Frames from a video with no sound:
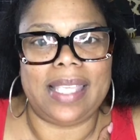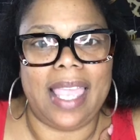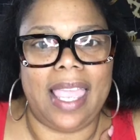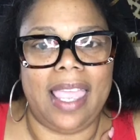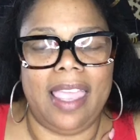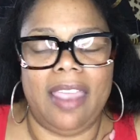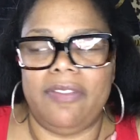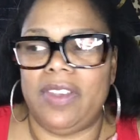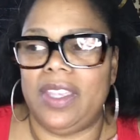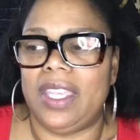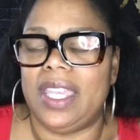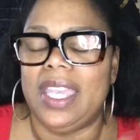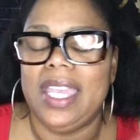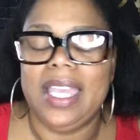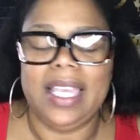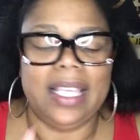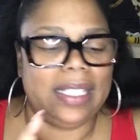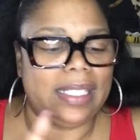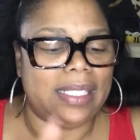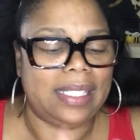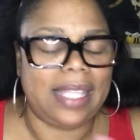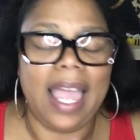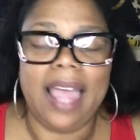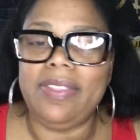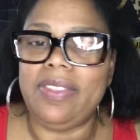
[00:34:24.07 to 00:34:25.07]
having.
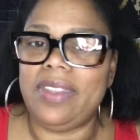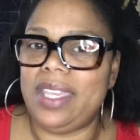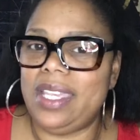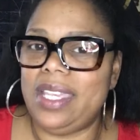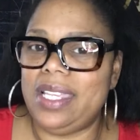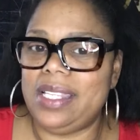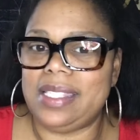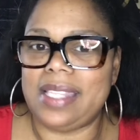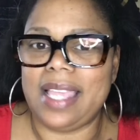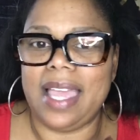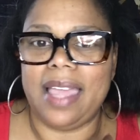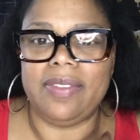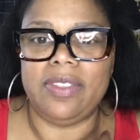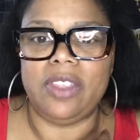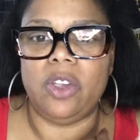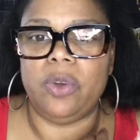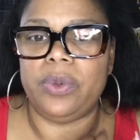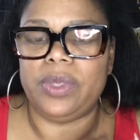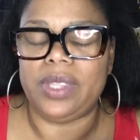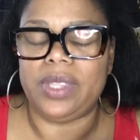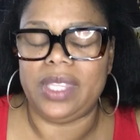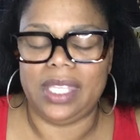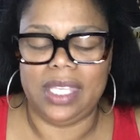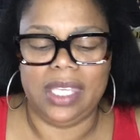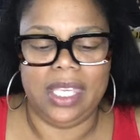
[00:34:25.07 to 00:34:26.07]
It's not that he's not there
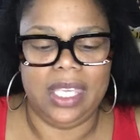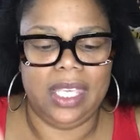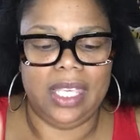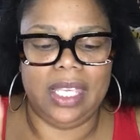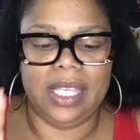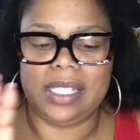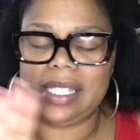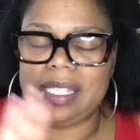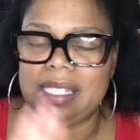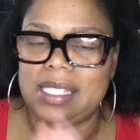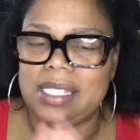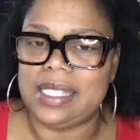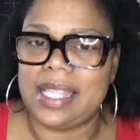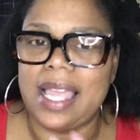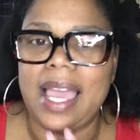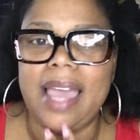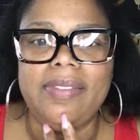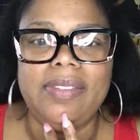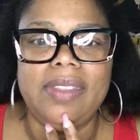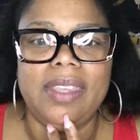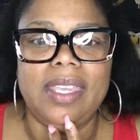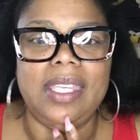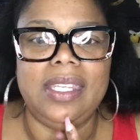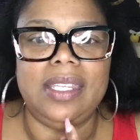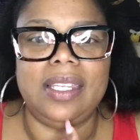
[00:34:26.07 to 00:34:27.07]
with the kids. It's
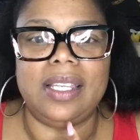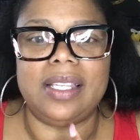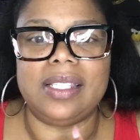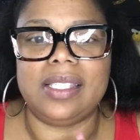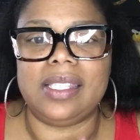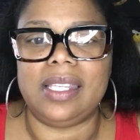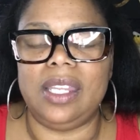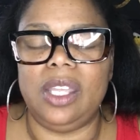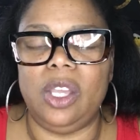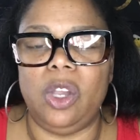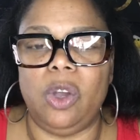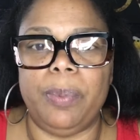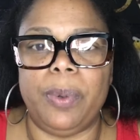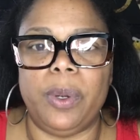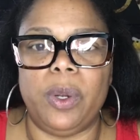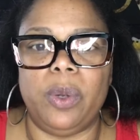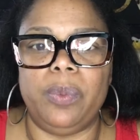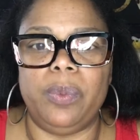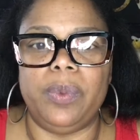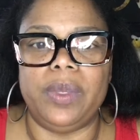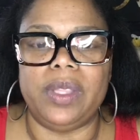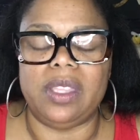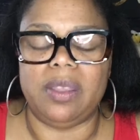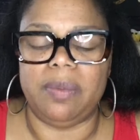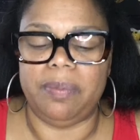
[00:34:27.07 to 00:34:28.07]
not that he doesn't help her
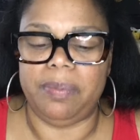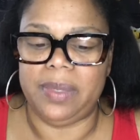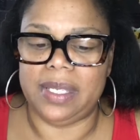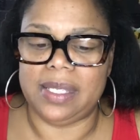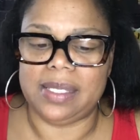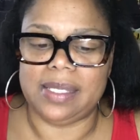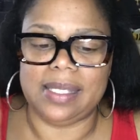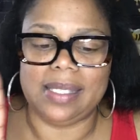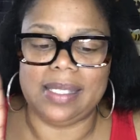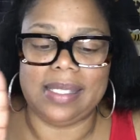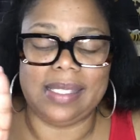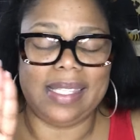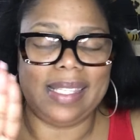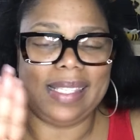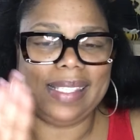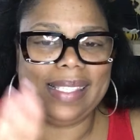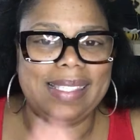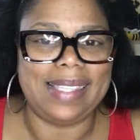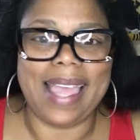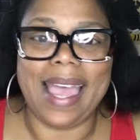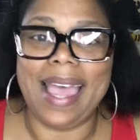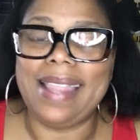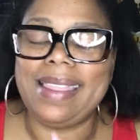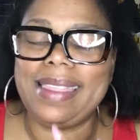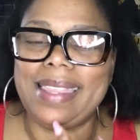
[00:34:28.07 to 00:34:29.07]
with the business. It's
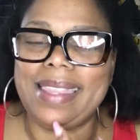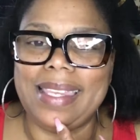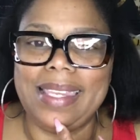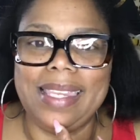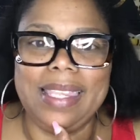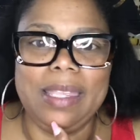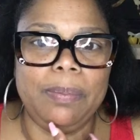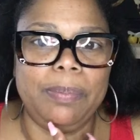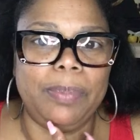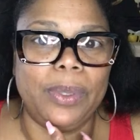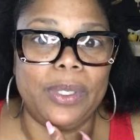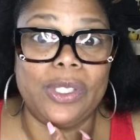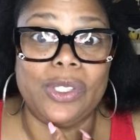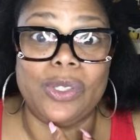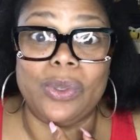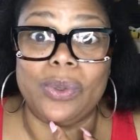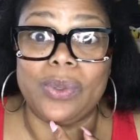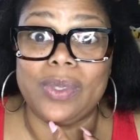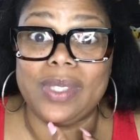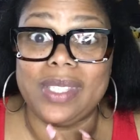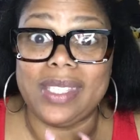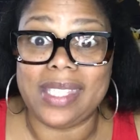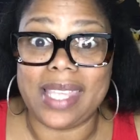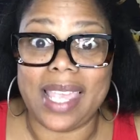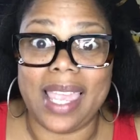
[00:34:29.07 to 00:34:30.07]
not that he puts
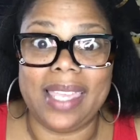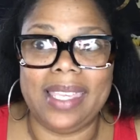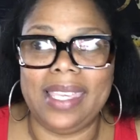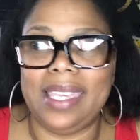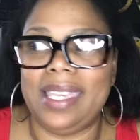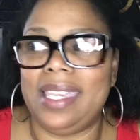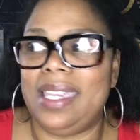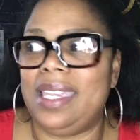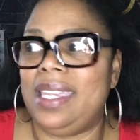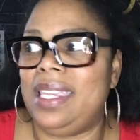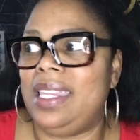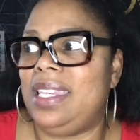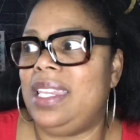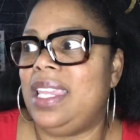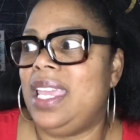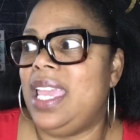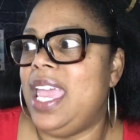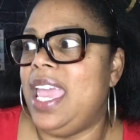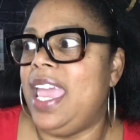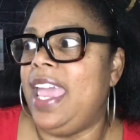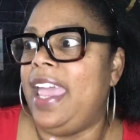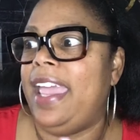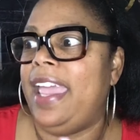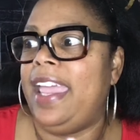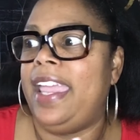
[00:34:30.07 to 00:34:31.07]
her second
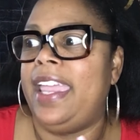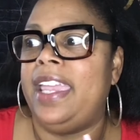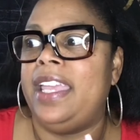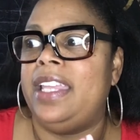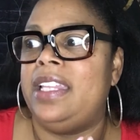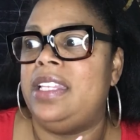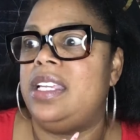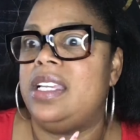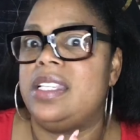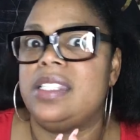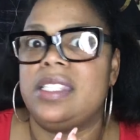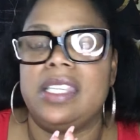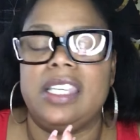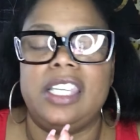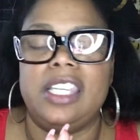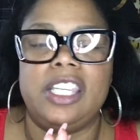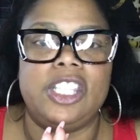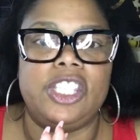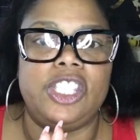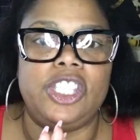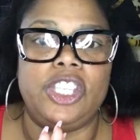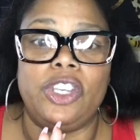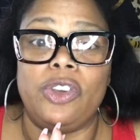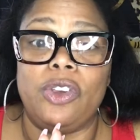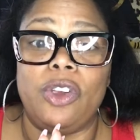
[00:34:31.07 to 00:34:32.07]
and doesn't
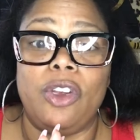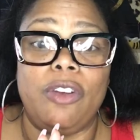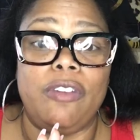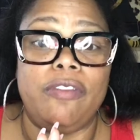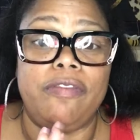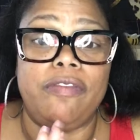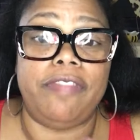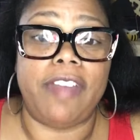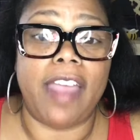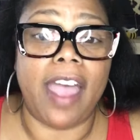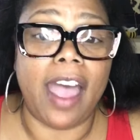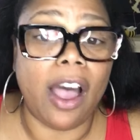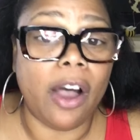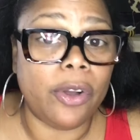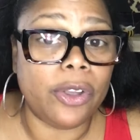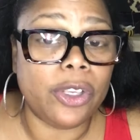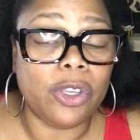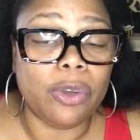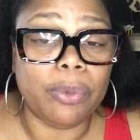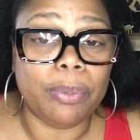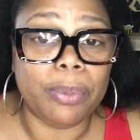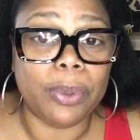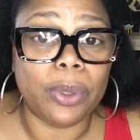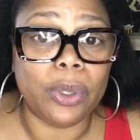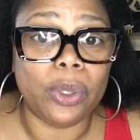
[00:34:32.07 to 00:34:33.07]
consider her
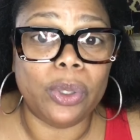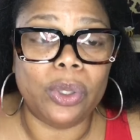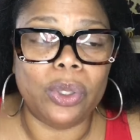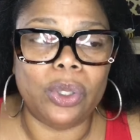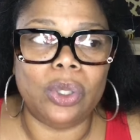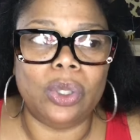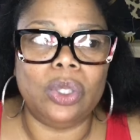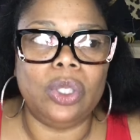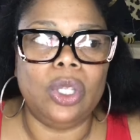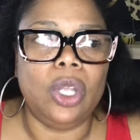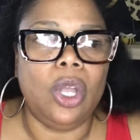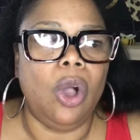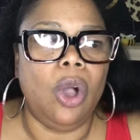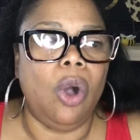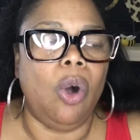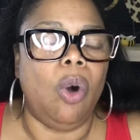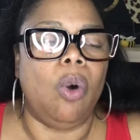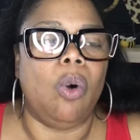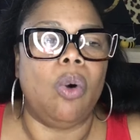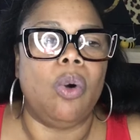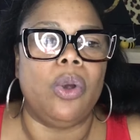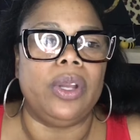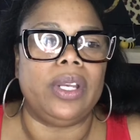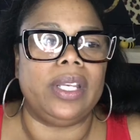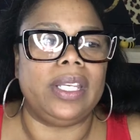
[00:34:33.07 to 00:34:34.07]
valuable
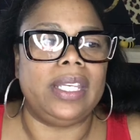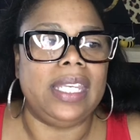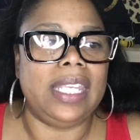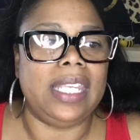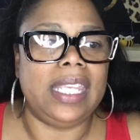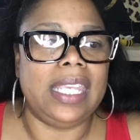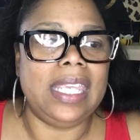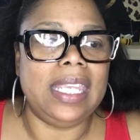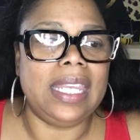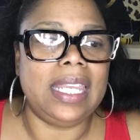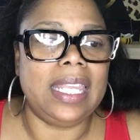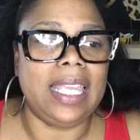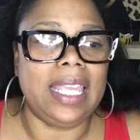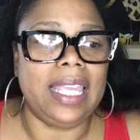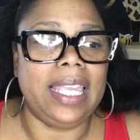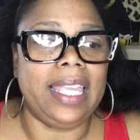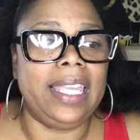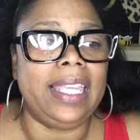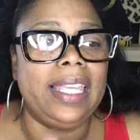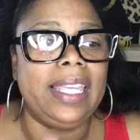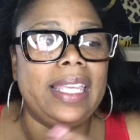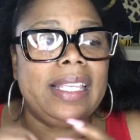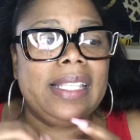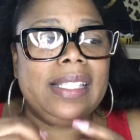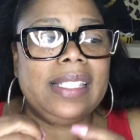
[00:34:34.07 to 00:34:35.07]
or needed.
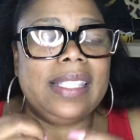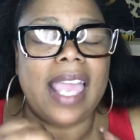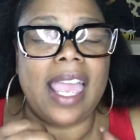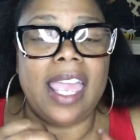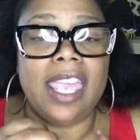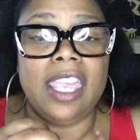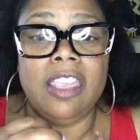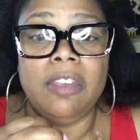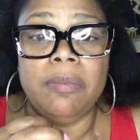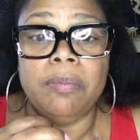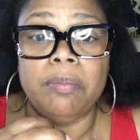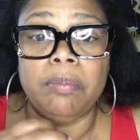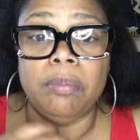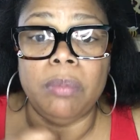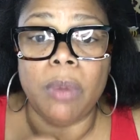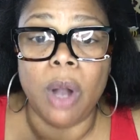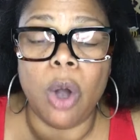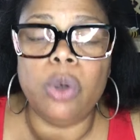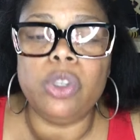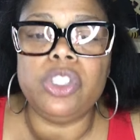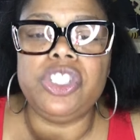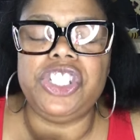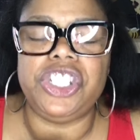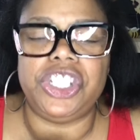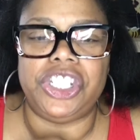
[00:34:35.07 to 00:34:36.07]
It is that
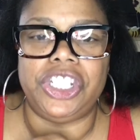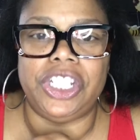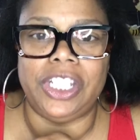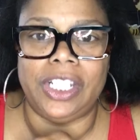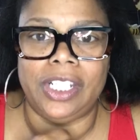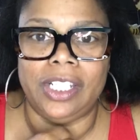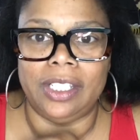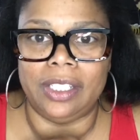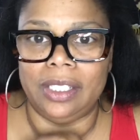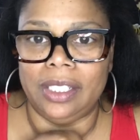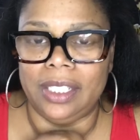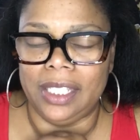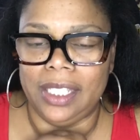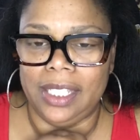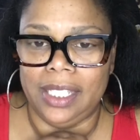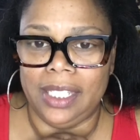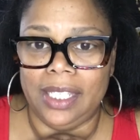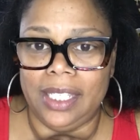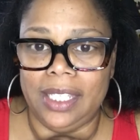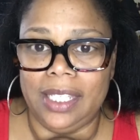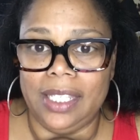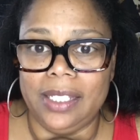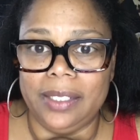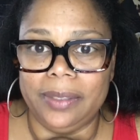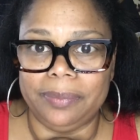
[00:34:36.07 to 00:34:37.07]

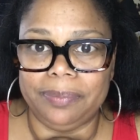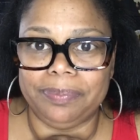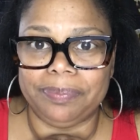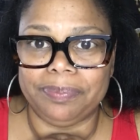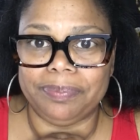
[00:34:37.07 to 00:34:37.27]
emotionally